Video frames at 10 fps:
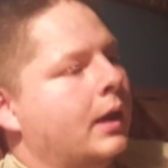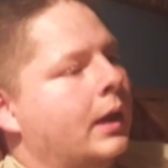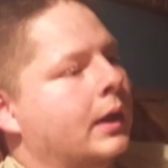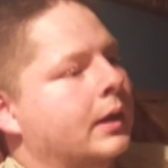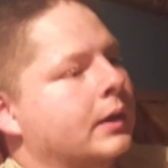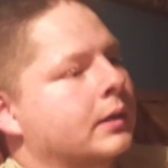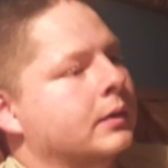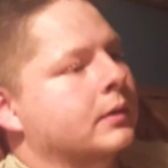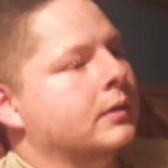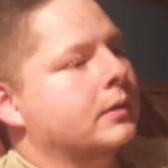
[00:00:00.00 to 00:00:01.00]

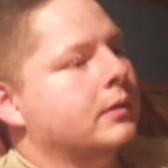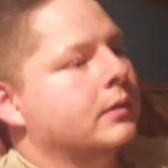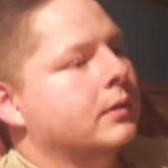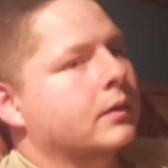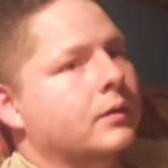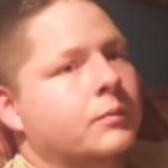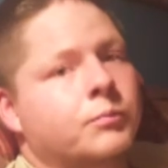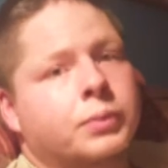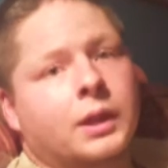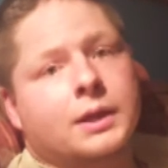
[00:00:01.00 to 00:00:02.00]
and
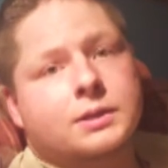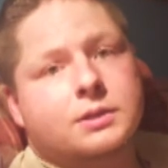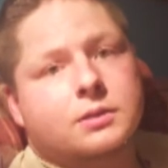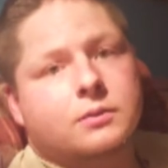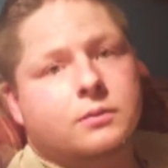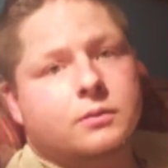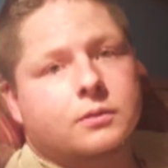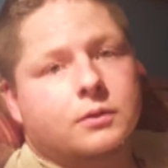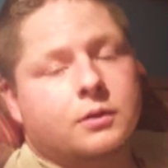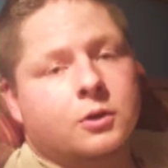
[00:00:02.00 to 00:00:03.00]
bless
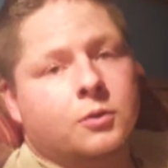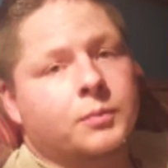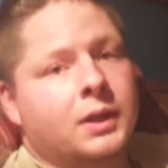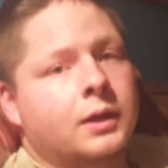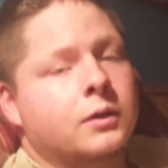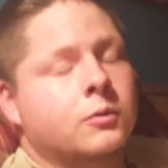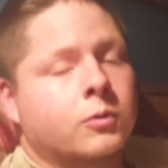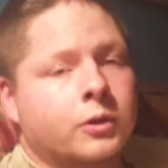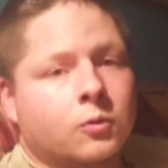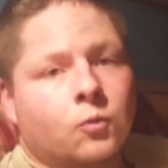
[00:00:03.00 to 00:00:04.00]
your mead
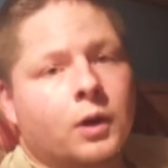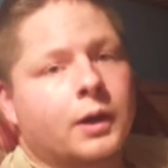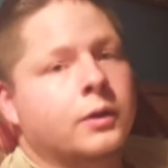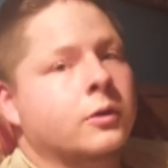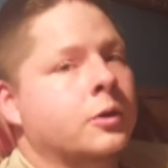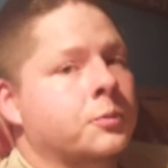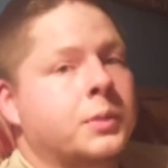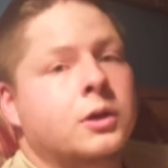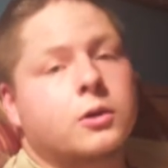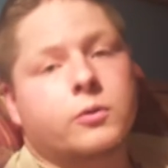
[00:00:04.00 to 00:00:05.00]
or your wine or your
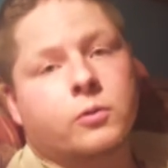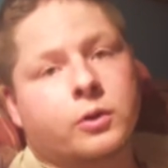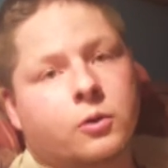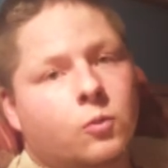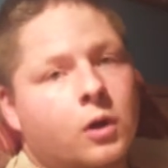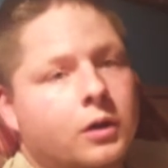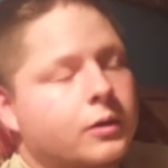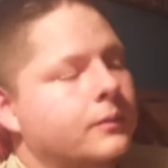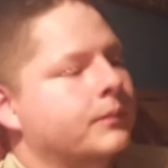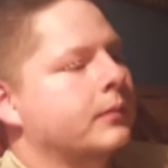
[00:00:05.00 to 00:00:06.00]
beer or your
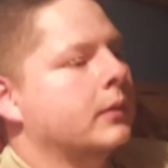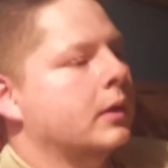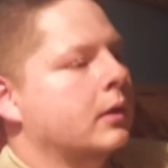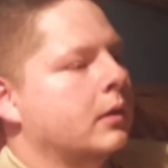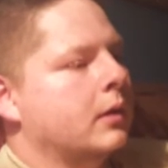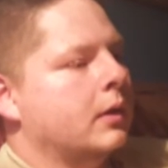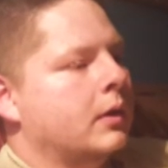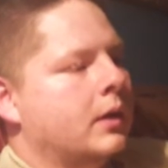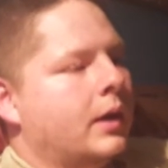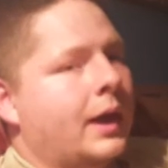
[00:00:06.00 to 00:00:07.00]
water.
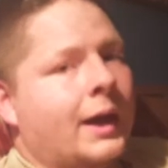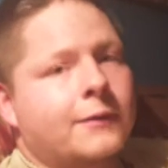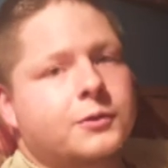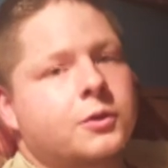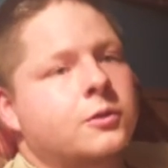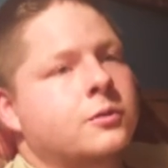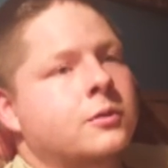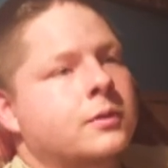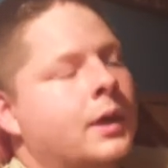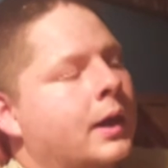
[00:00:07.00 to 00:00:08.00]
After you
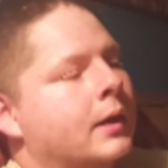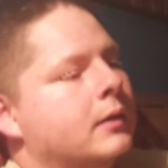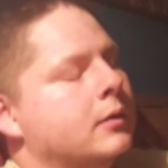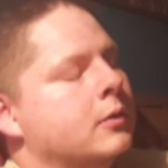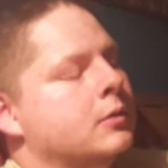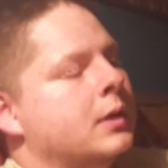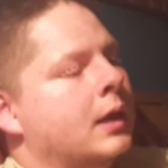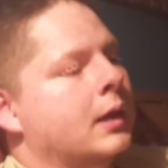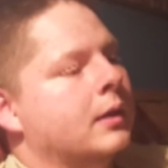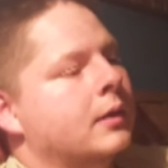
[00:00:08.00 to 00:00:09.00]
do that, you
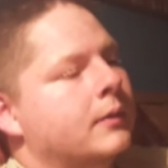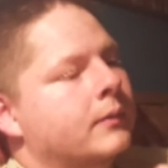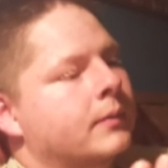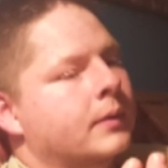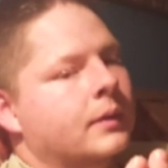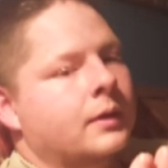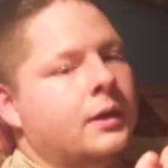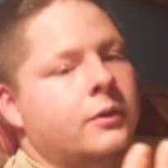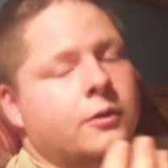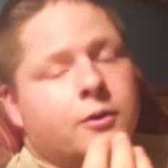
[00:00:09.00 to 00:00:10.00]
take
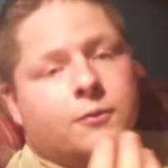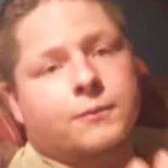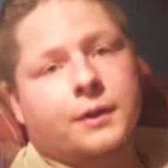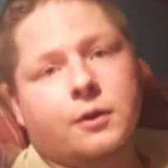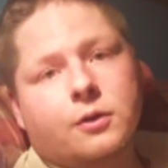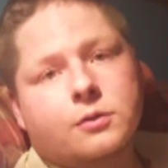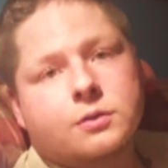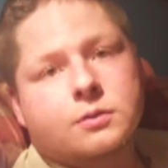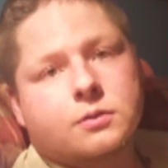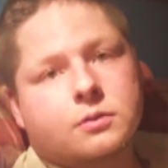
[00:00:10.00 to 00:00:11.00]
either your
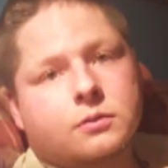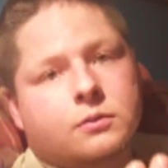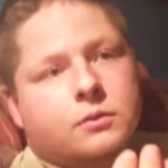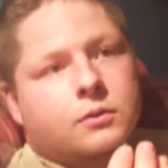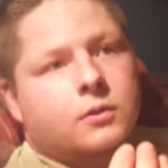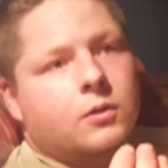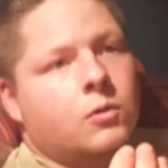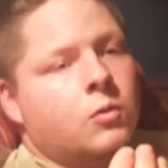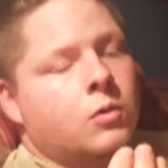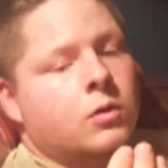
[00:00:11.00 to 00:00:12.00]
fingers
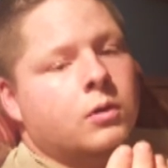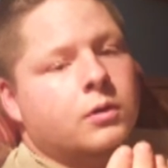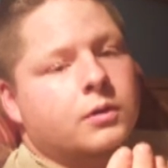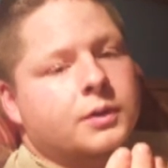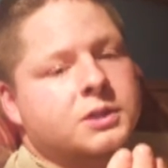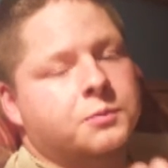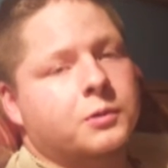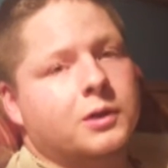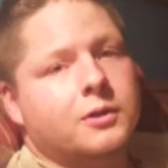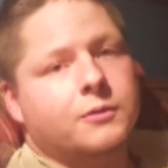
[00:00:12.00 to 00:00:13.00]
or a
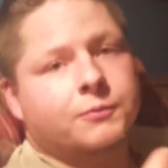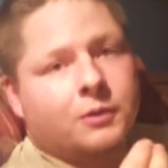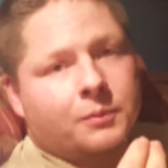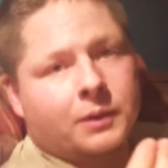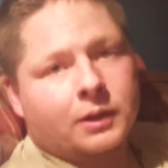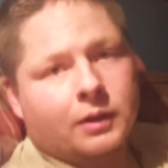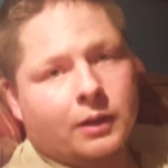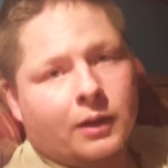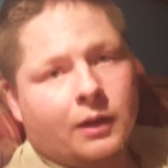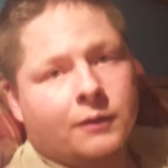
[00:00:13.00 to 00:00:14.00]
sprig from
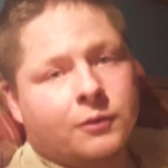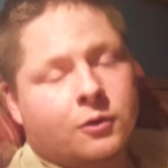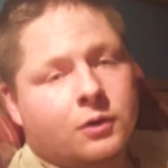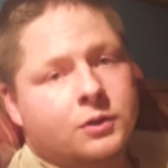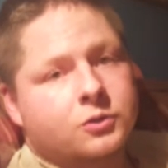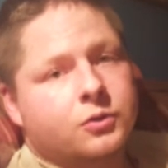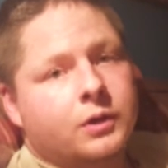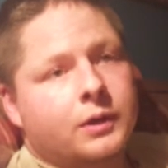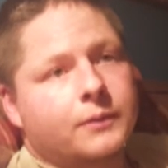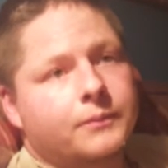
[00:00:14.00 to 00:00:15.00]
an evergreen
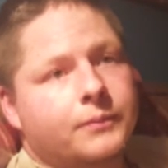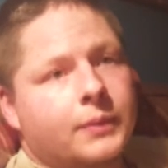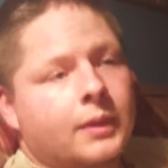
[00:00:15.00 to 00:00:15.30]
tree